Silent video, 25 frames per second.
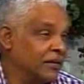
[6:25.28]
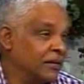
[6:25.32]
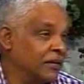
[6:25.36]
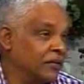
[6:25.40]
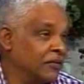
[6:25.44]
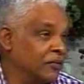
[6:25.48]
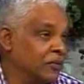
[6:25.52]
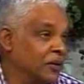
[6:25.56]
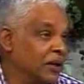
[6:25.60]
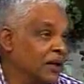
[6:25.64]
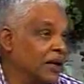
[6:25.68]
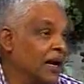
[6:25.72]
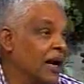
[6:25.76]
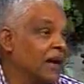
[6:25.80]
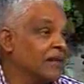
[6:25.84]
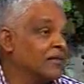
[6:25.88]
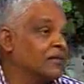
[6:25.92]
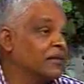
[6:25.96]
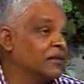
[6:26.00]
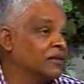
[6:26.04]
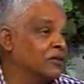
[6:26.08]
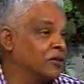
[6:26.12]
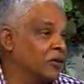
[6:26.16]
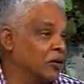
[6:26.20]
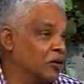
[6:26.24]
work
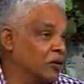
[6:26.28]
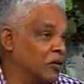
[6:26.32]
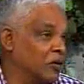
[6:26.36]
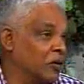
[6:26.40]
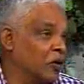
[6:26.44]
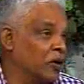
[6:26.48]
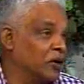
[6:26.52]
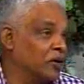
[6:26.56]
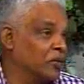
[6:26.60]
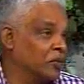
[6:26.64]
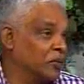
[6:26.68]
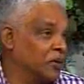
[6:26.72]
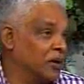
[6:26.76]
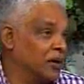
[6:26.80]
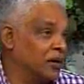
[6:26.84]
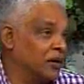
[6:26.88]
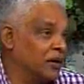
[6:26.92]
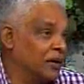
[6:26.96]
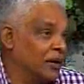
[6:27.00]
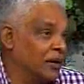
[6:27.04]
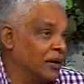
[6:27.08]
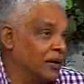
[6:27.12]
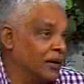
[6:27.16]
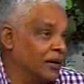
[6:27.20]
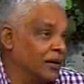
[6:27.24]
hazards or the work
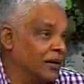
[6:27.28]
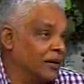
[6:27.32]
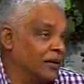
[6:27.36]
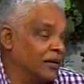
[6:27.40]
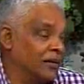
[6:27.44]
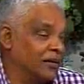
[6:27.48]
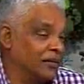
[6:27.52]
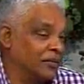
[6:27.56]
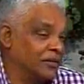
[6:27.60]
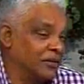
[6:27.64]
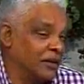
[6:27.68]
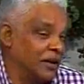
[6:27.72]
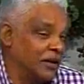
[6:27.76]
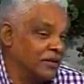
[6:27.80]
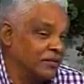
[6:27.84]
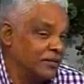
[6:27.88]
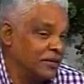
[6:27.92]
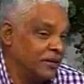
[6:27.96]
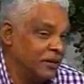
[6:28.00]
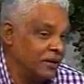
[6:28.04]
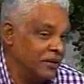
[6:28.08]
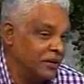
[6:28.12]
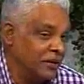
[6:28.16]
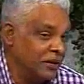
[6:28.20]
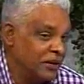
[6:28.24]
shall I
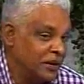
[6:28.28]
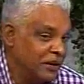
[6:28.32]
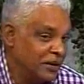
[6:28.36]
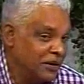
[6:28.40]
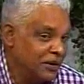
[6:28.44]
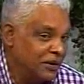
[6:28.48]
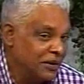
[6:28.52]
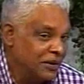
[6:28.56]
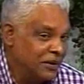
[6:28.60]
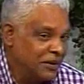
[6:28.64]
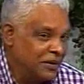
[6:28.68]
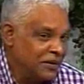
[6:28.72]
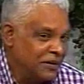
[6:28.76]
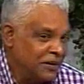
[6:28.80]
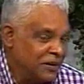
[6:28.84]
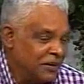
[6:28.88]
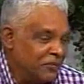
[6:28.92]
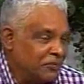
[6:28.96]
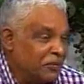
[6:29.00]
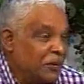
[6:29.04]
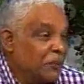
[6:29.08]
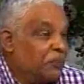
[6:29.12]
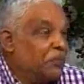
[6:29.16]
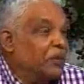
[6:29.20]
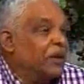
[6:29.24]
say
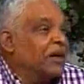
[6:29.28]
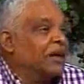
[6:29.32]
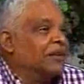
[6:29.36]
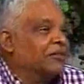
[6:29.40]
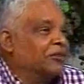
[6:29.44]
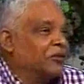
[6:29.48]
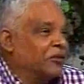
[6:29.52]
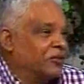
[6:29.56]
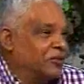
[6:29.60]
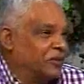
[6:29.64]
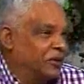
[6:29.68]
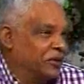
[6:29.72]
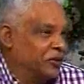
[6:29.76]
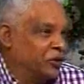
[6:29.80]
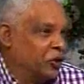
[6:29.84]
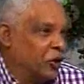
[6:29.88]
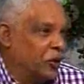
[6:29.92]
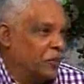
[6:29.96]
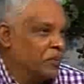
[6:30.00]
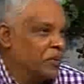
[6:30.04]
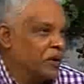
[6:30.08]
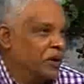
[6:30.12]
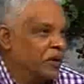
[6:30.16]
the perks of the job.